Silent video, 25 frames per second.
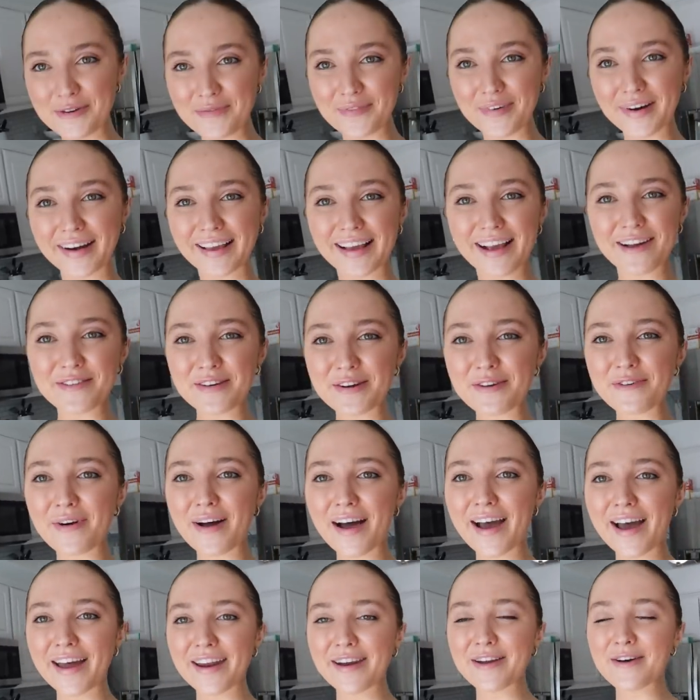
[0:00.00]
morning,
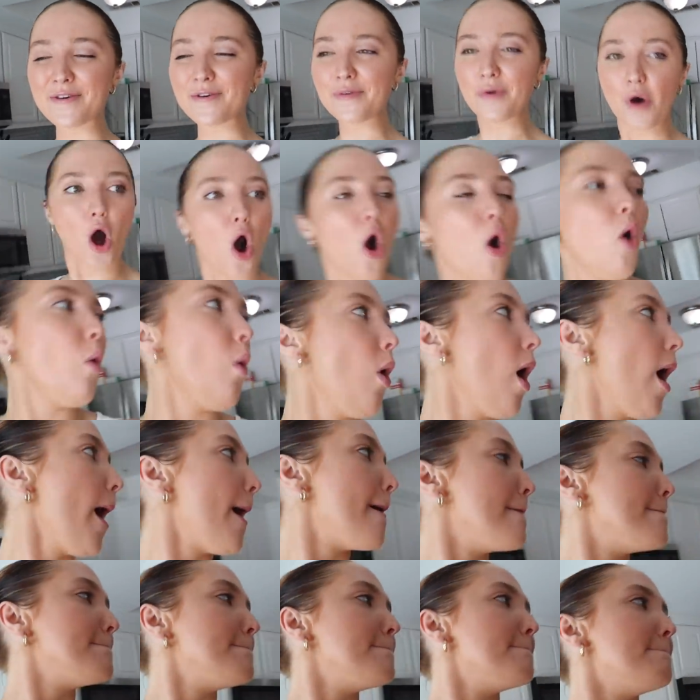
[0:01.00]
everyone. Oh
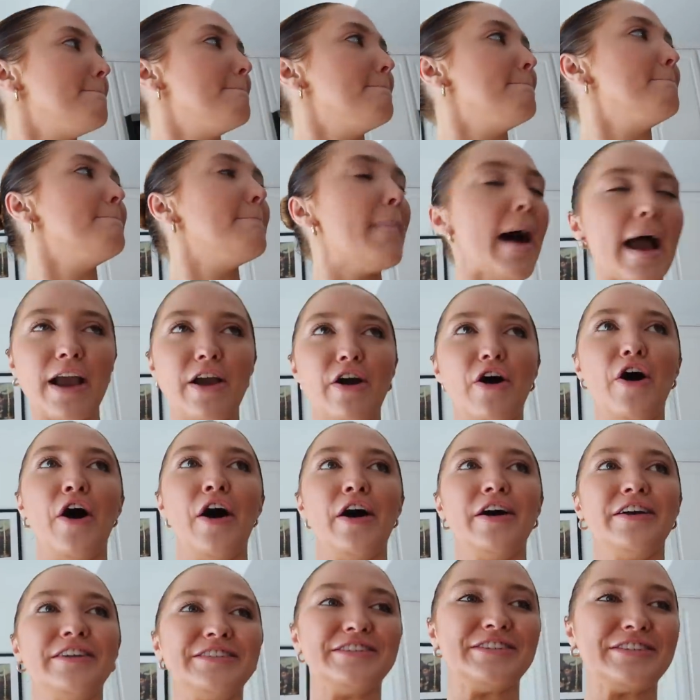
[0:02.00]
my
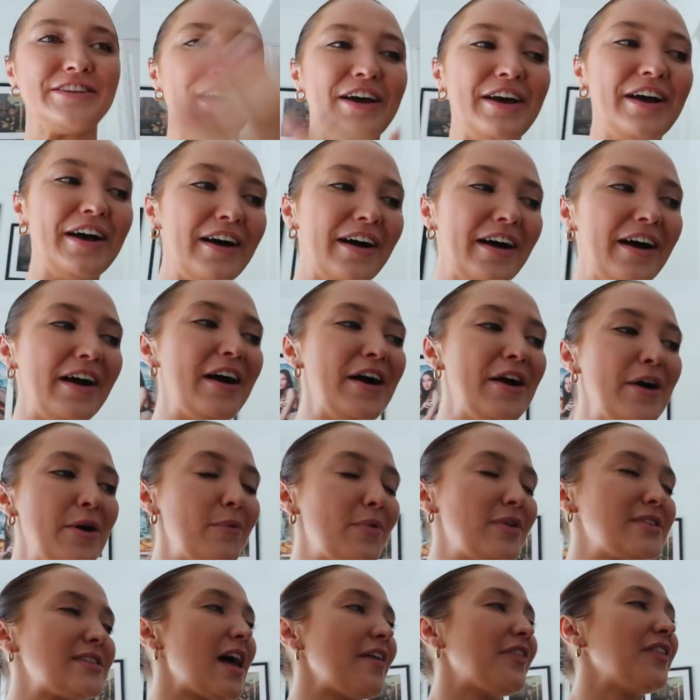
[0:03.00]
gosh.
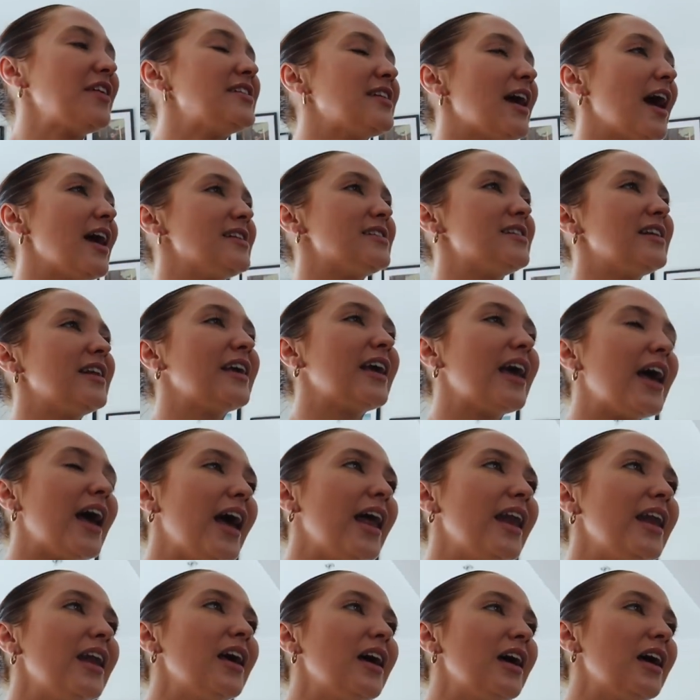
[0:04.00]
Was that the Dyson
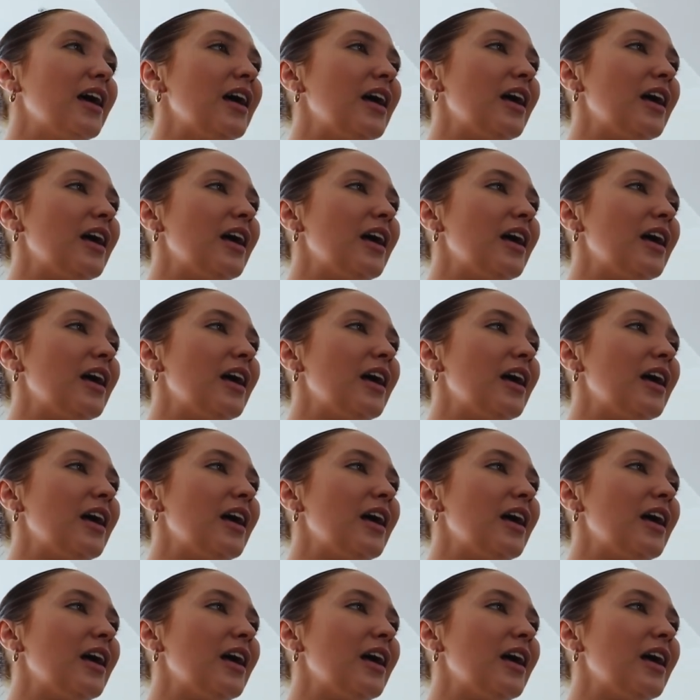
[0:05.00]
again?